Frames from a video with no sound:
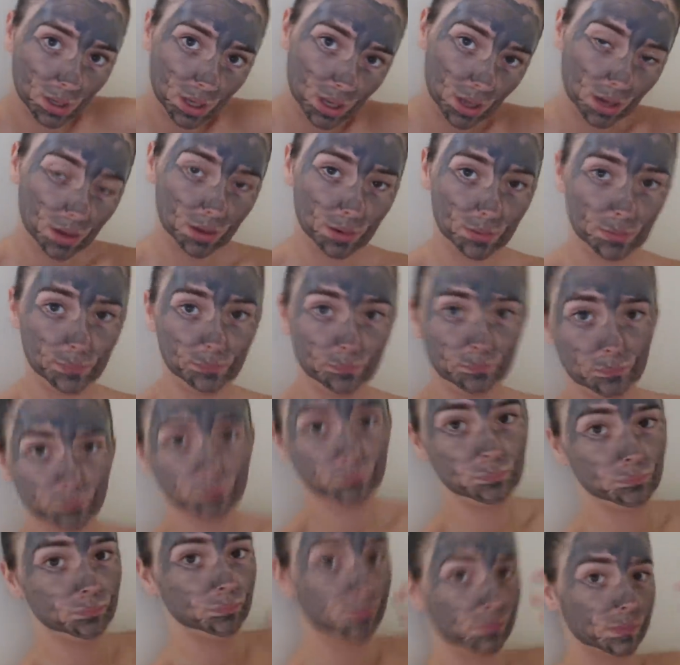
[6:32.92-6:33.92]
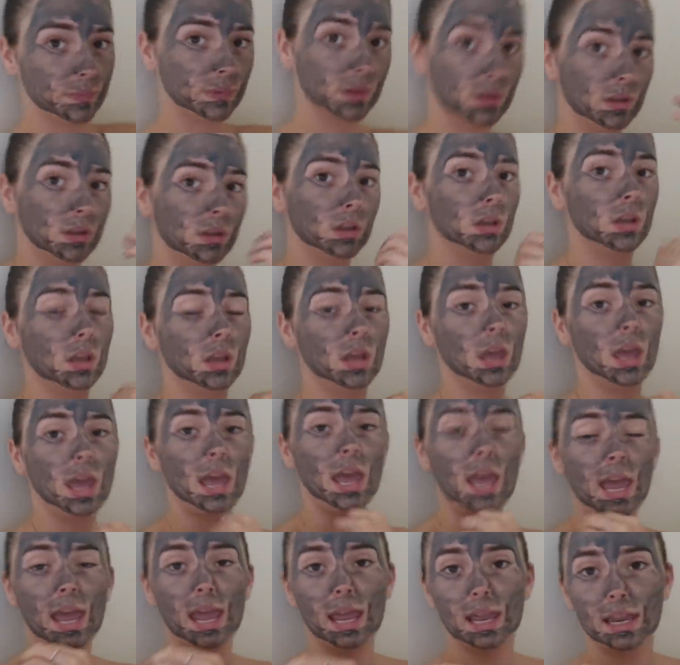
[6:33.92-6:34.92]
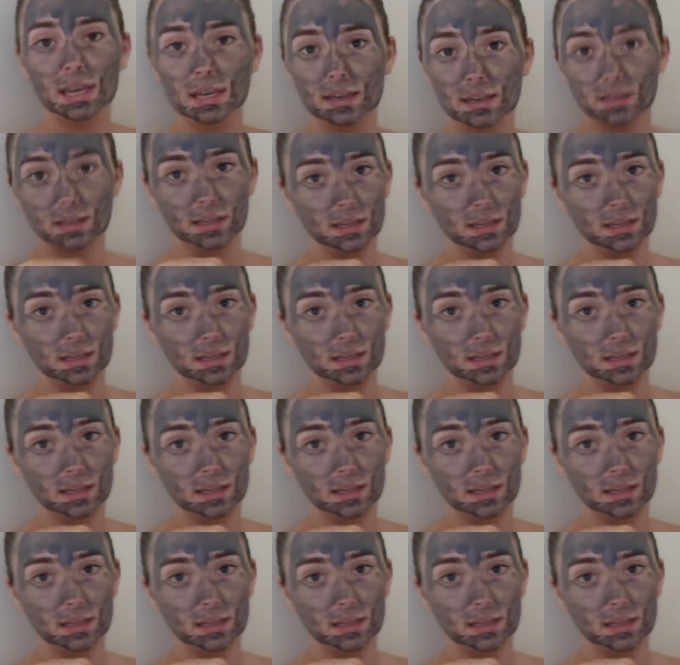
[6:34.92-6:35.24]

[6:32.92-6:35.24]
um, and